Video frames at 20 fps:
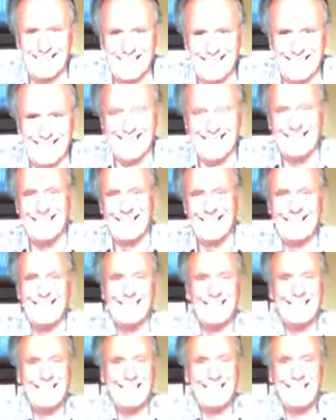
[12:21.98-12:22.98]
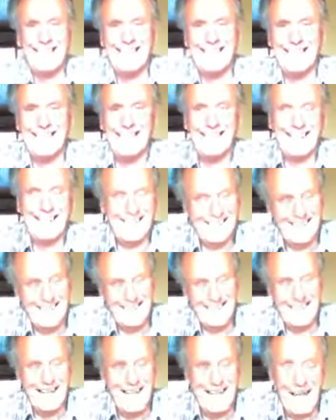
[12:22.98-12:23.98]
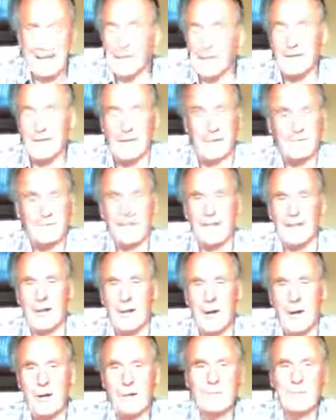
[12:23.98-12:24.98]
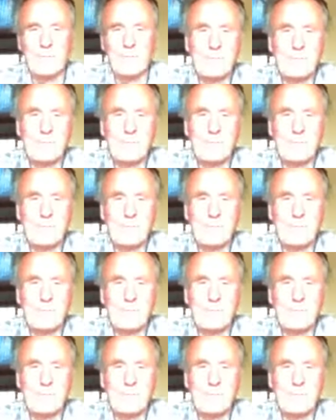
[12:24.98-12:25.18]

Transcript: I haven't thought that long.